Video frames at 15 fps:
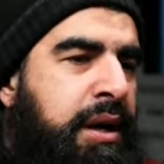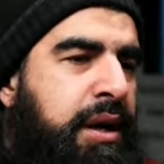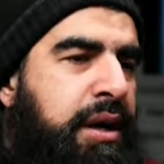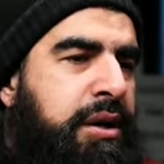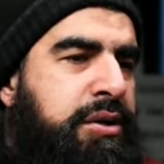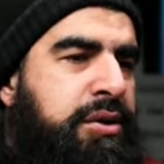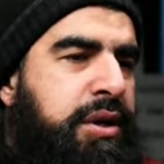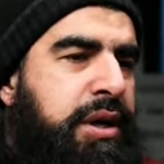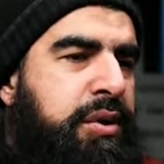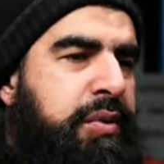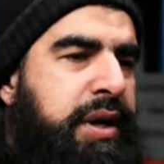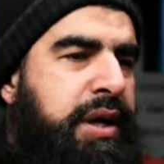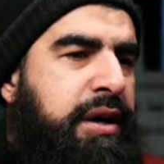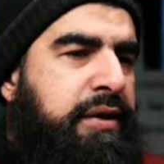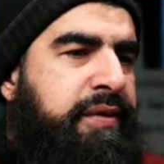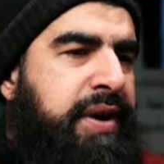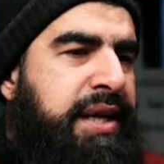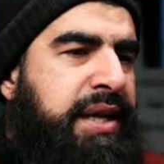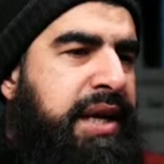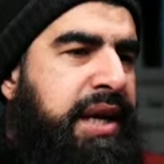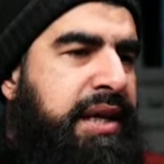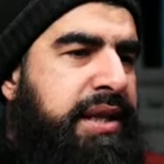Are you aware of
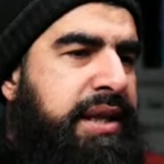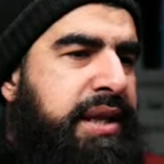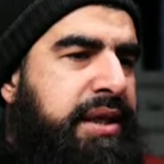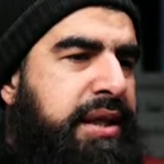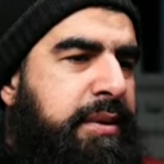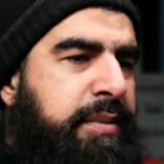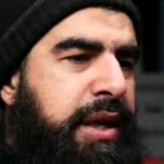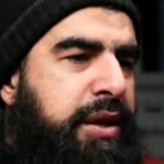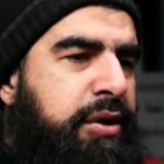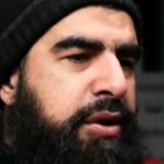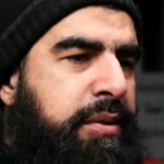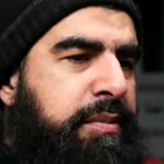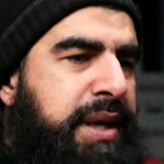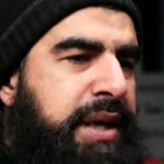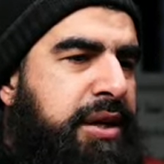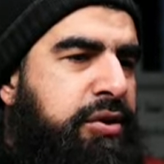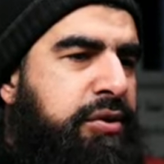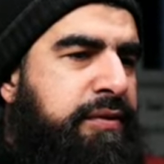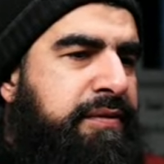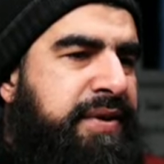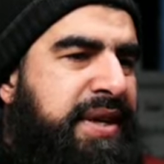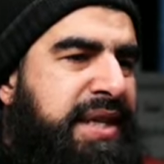any hadith about not making
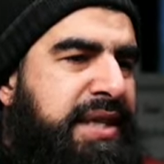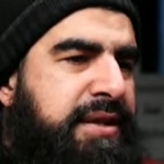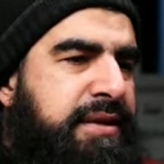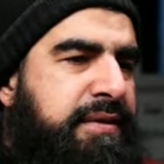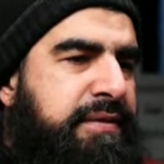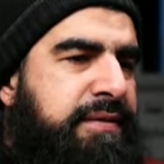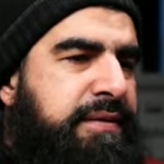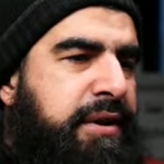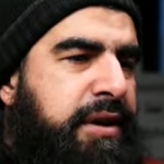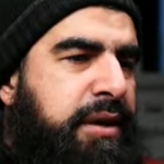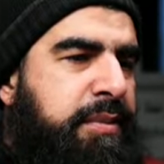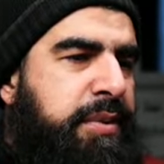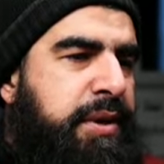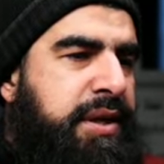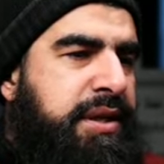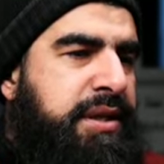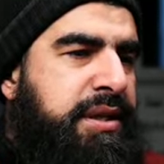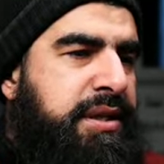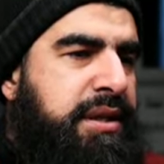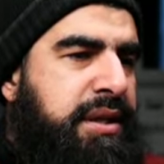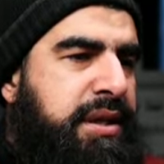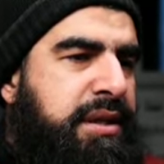your feet far apart in
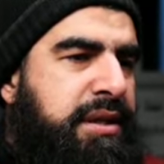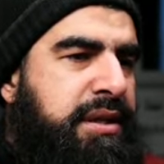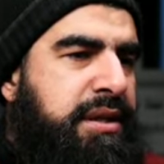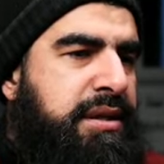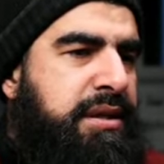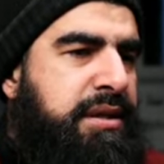salat?